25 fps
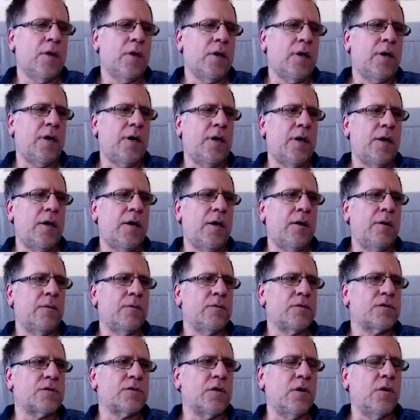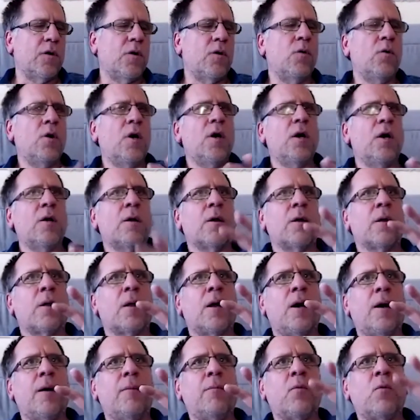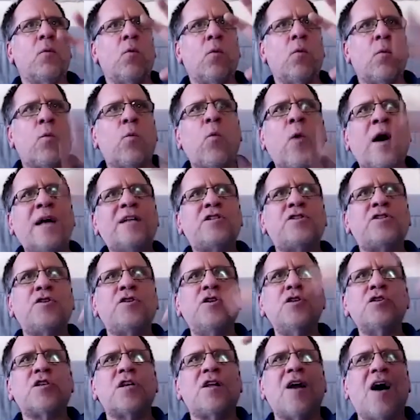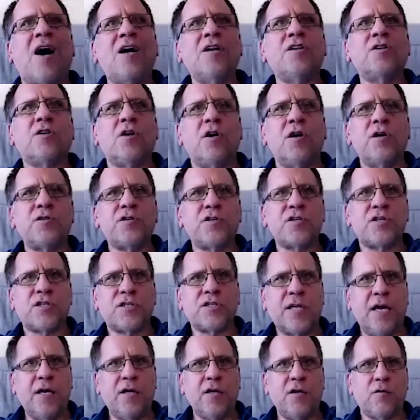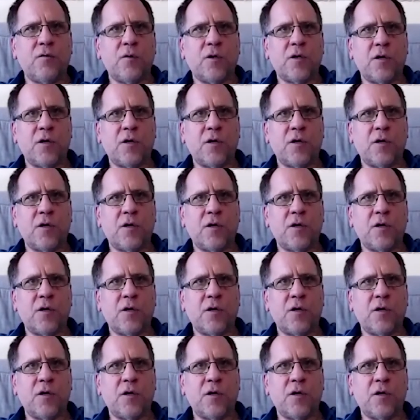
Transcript: Uh, so, um, what turns an unconscious state into a